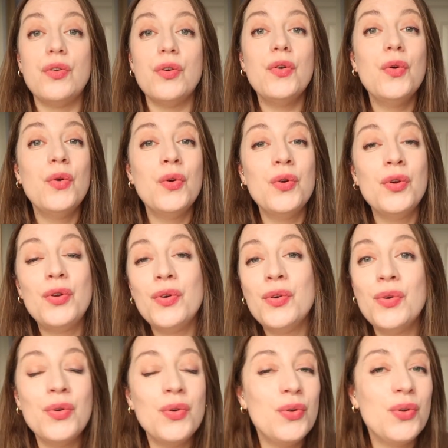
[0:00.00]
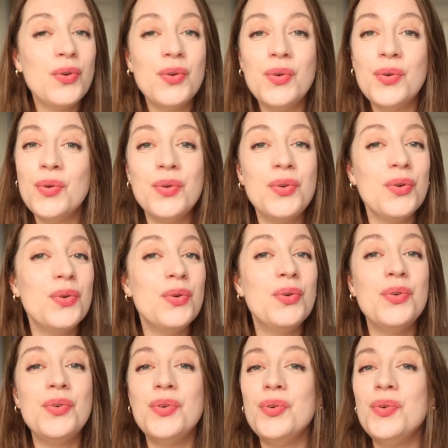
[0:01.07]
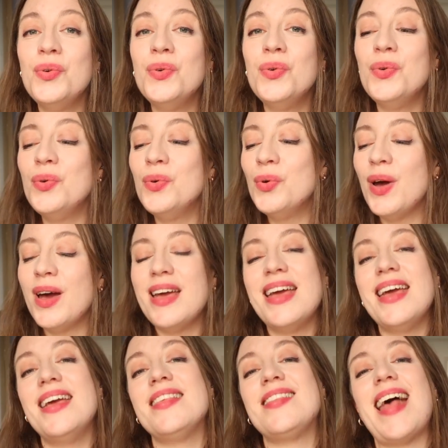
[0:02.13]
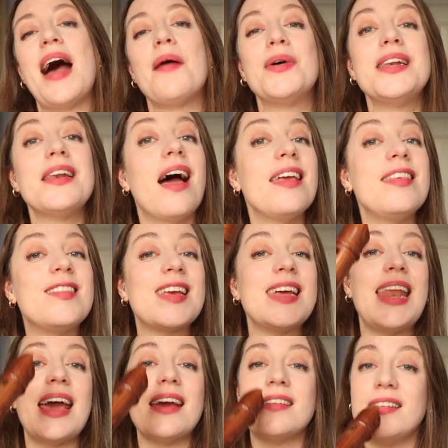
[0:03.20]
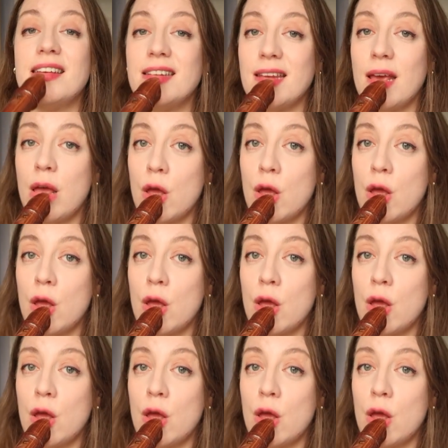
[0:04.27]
Do do do do do is our nice connected.